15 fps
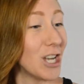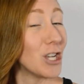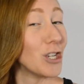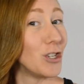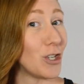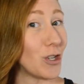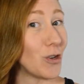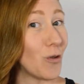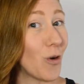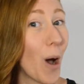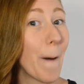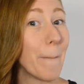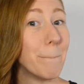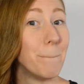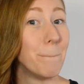do
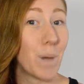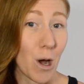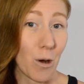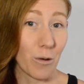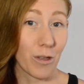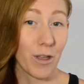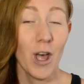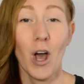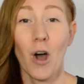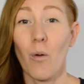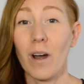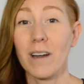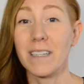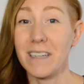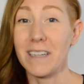both,
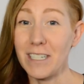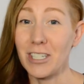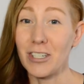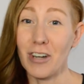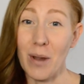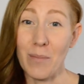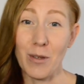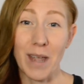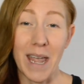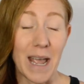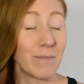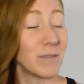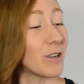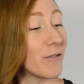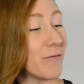whereas on Instagram you
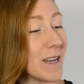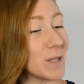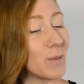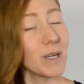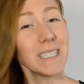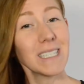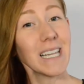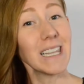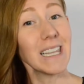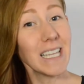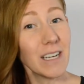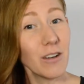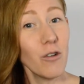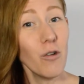can't. So Facebook is a little